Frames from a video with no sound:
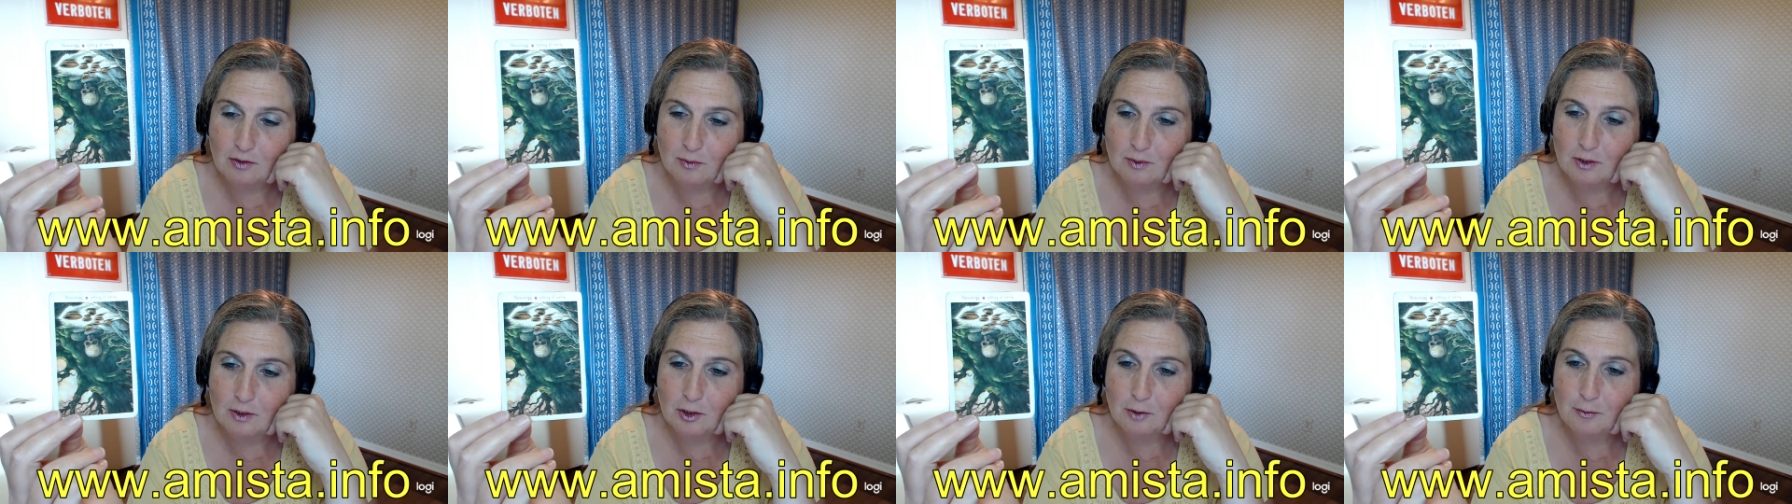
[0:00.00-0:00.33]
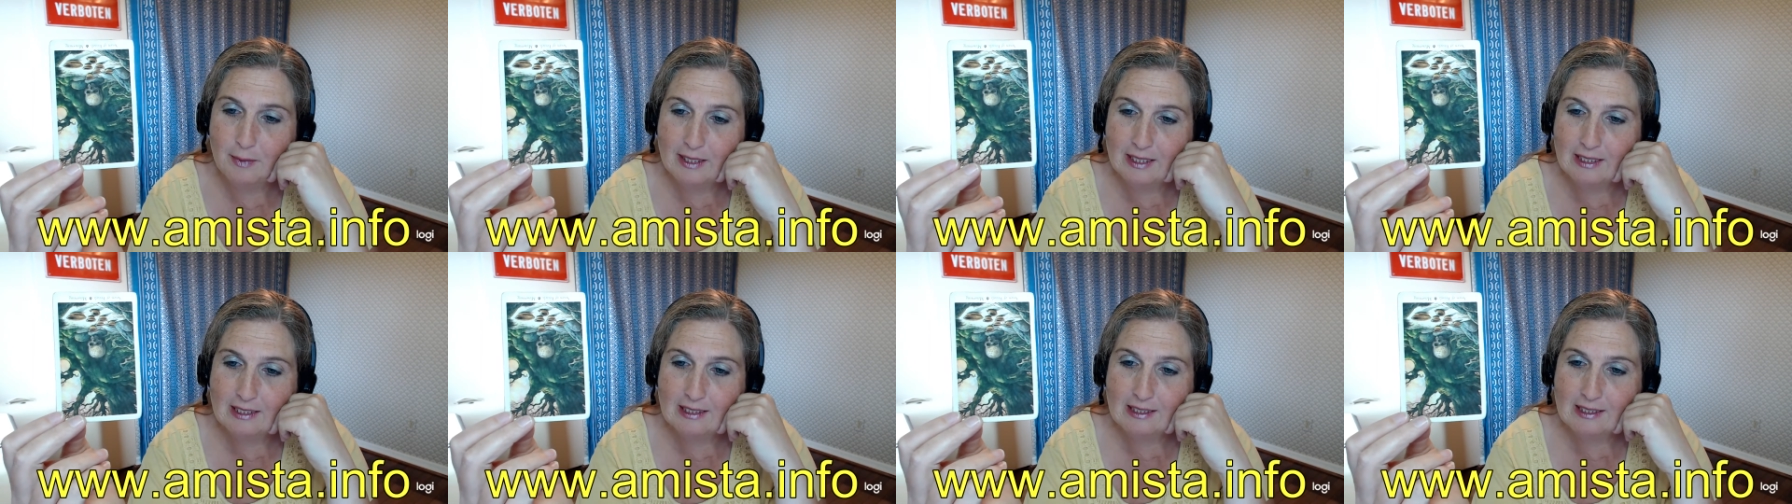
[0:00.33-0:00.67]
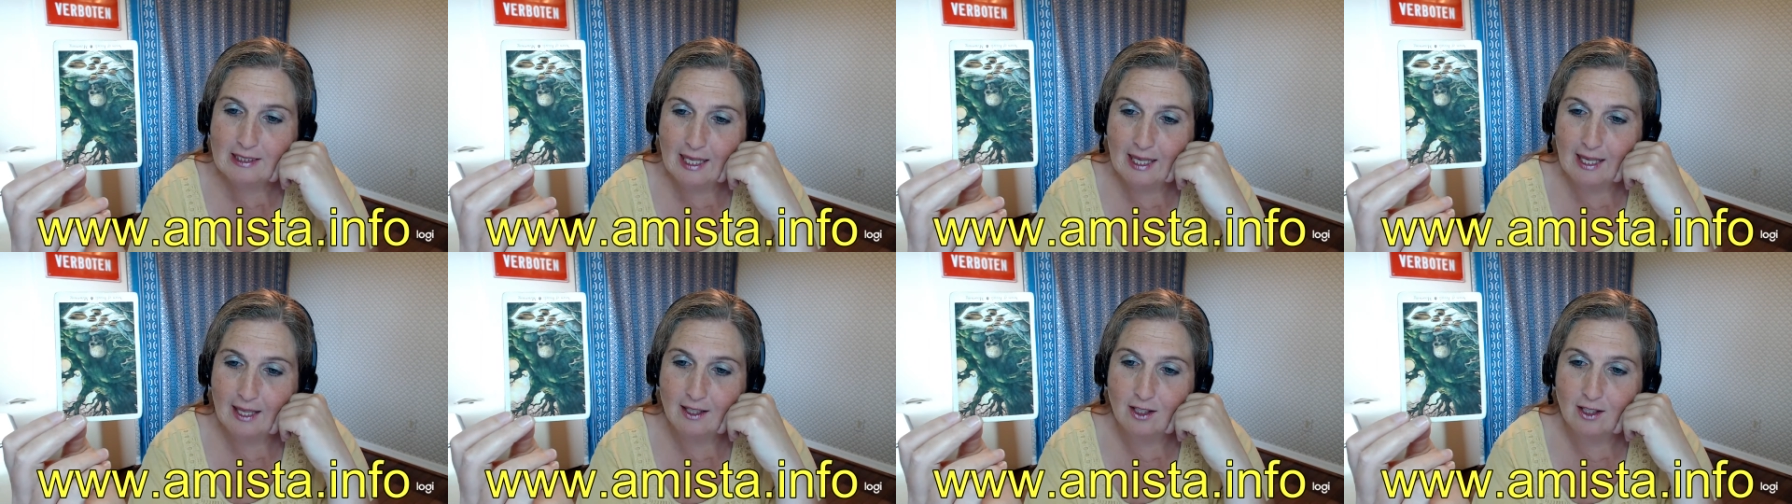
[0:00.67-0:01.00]
which means
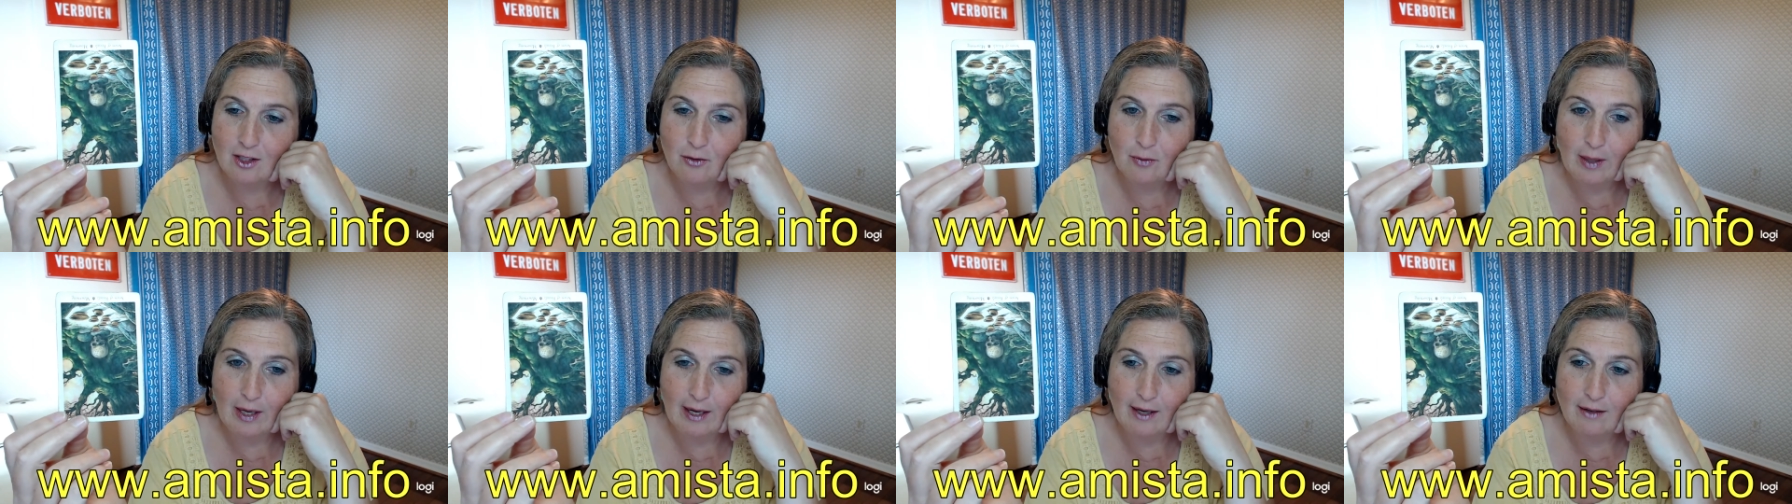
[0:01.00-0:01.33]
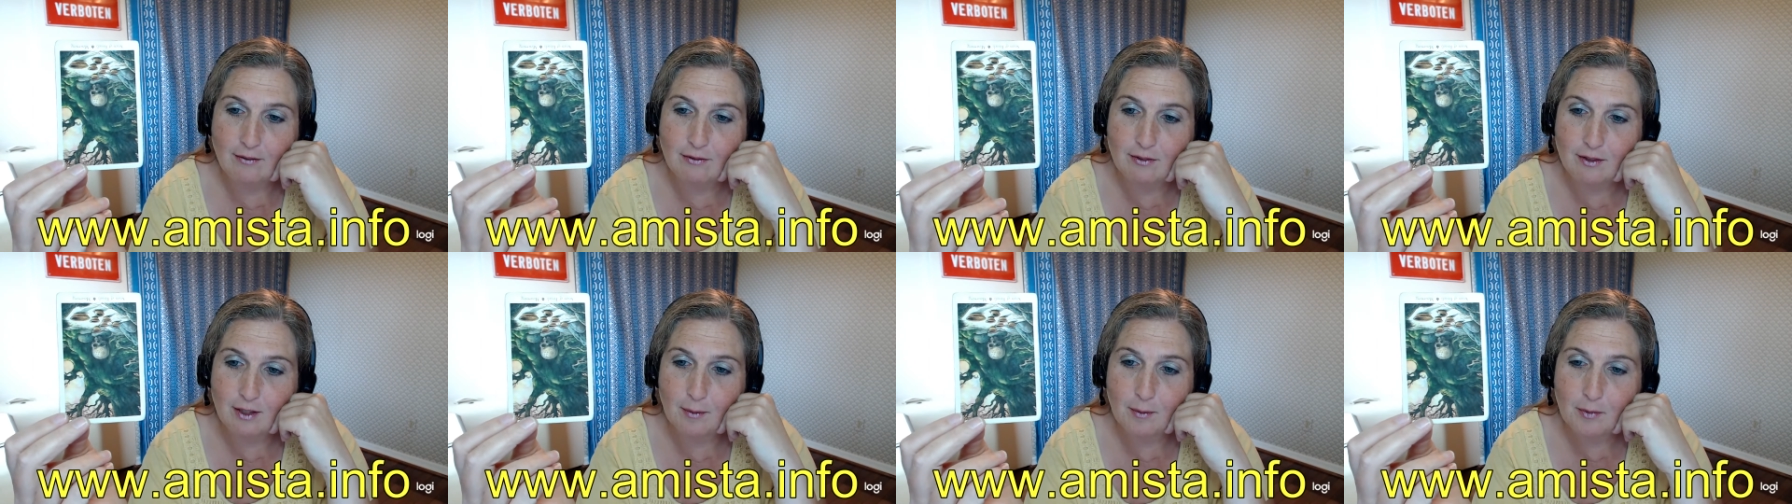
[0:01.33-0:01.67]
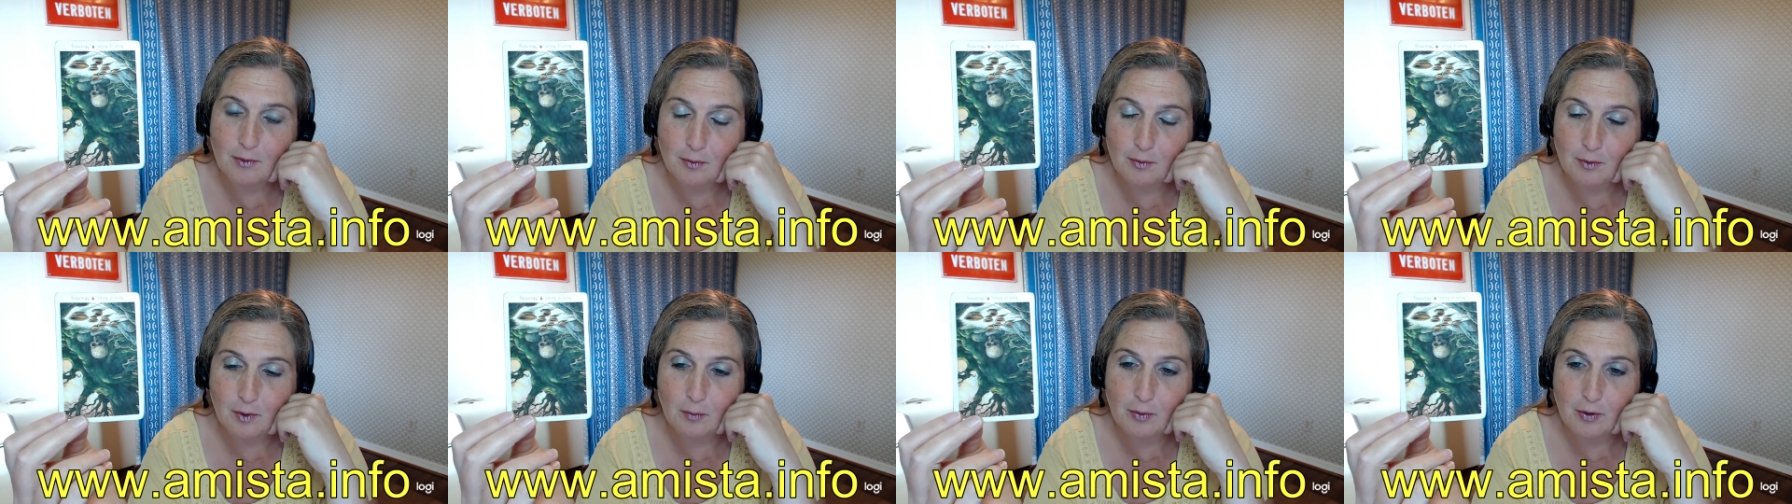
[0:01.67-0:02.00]
that you have come
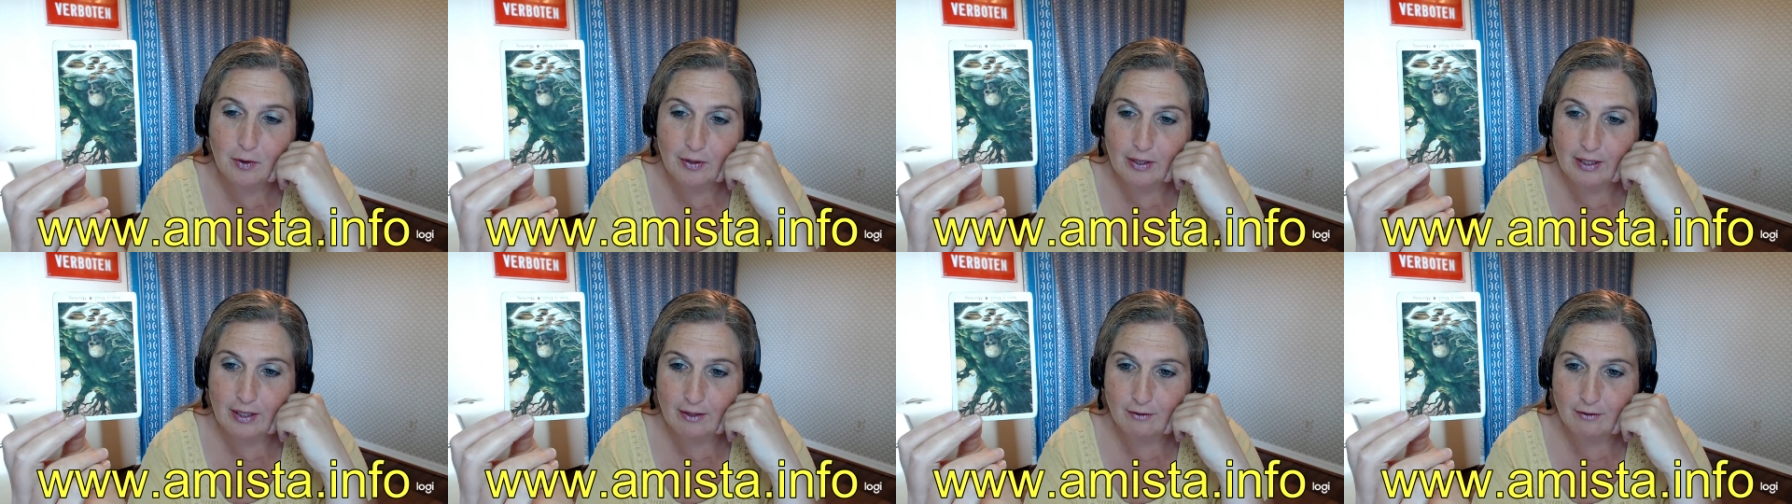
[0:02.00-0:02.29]
through a period